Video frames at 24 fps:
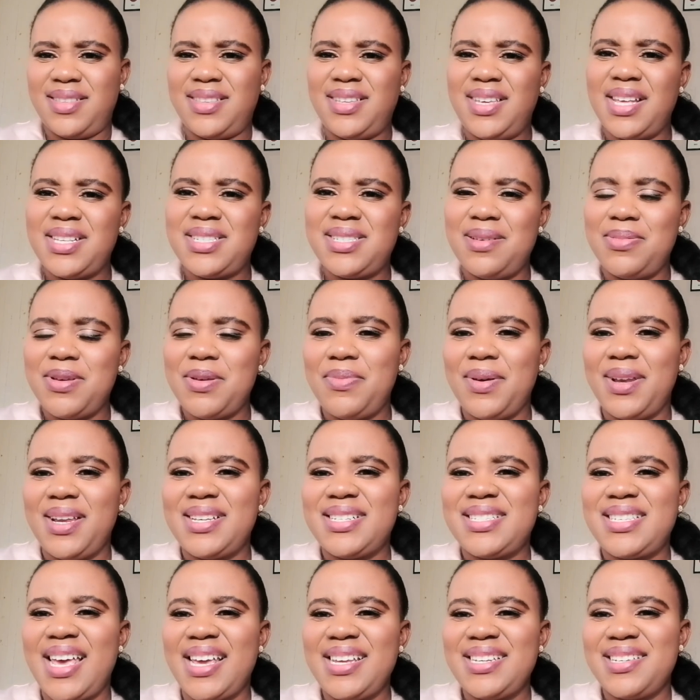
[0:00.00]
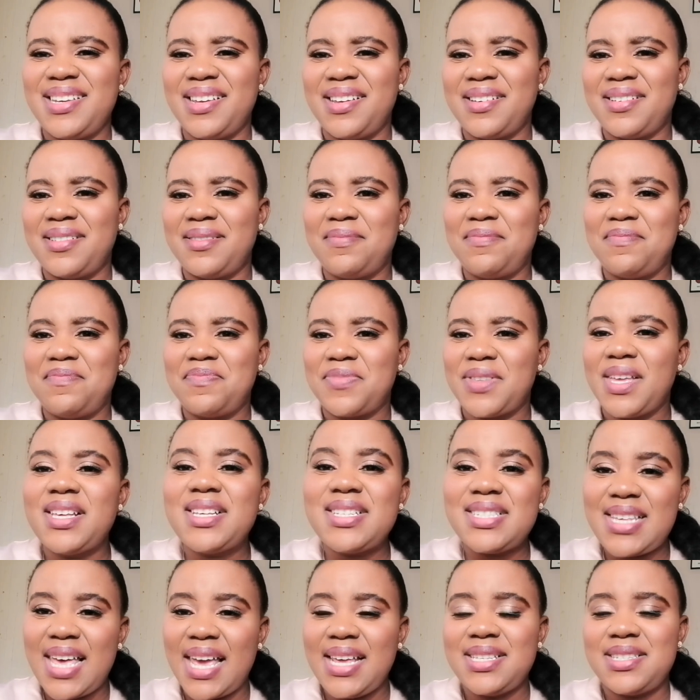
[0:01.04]
gets them a bit
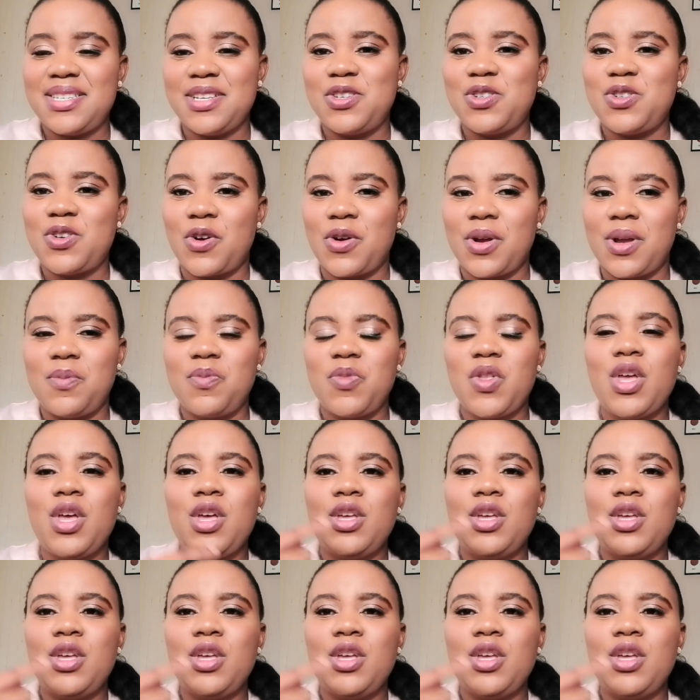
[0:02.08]
excited, sorry.